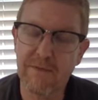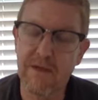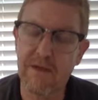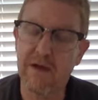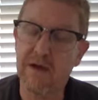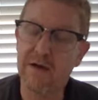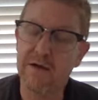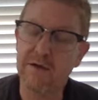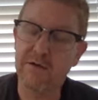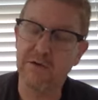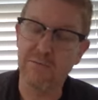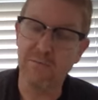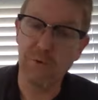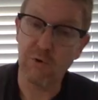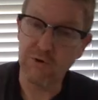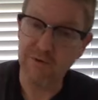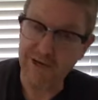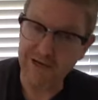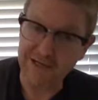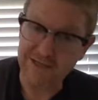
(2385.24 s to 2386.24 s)
uh, you're
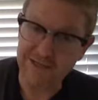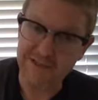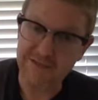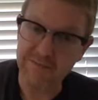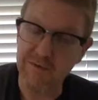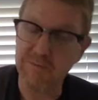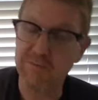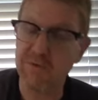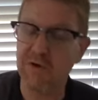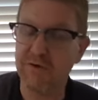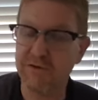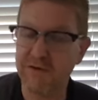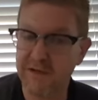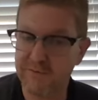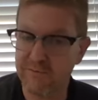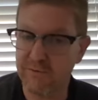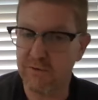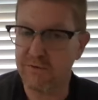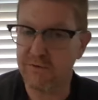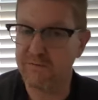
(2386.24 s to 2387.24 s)
more likely to be put on
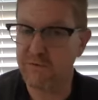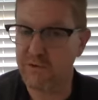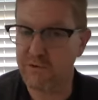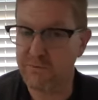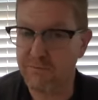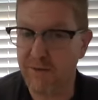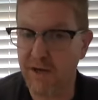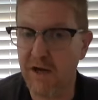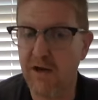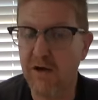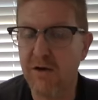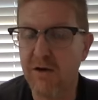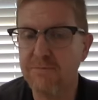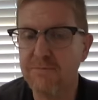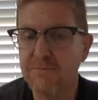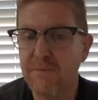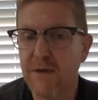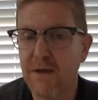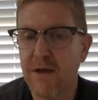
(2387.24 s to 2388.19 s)
death row if you're a male,